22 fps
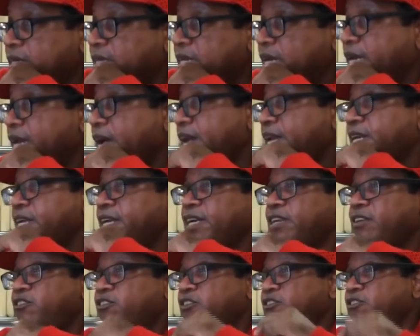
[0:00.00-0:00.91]
that I
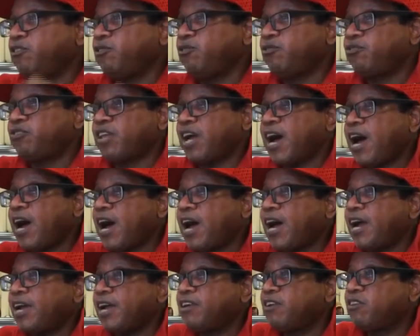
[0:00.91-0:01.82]
need to use the
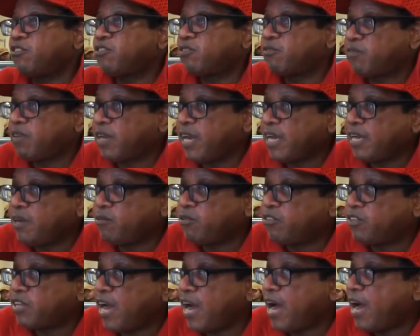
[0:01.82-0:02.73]
highest of
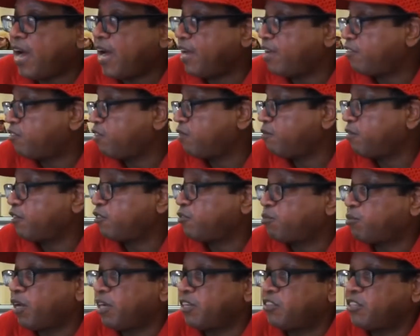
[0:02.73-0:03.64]
language, the highest of
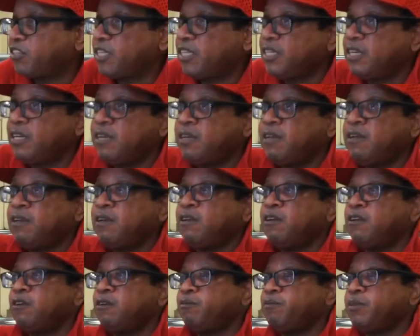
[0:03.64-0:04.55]
expression,
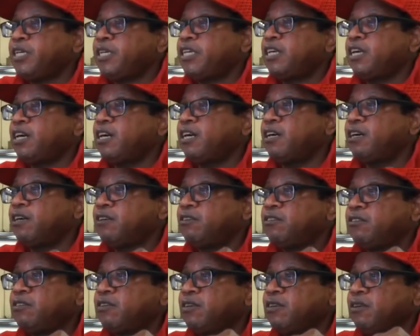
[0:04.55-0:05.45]

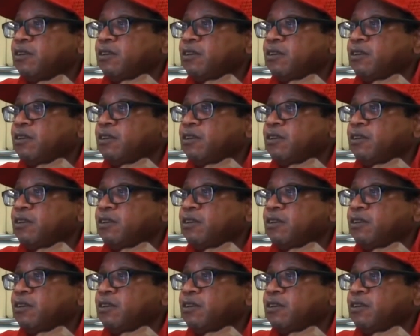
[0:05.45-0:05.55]
because